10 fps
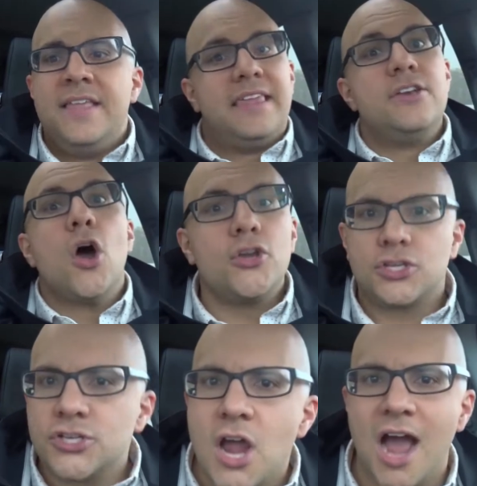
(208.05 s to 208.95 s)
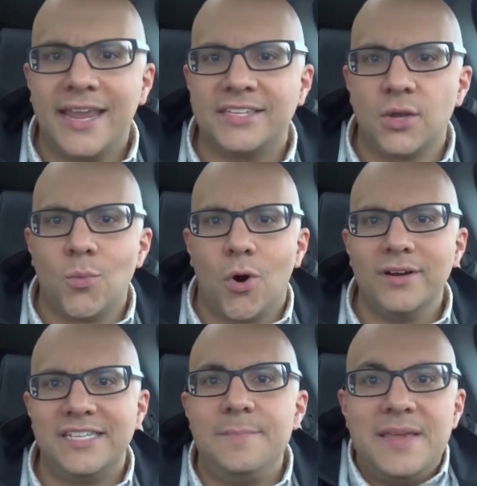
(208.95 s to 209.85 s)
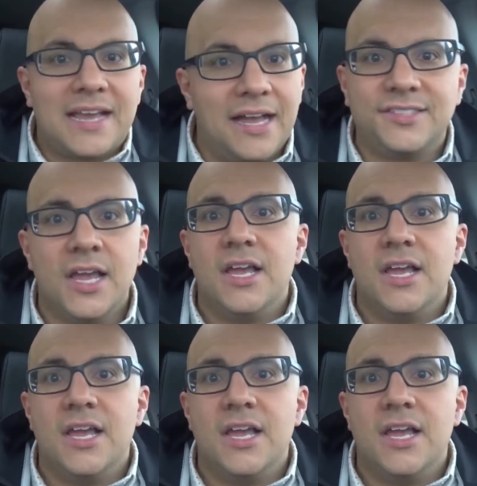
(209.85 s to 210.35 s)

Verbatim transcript: then no, you should not get the warranty because,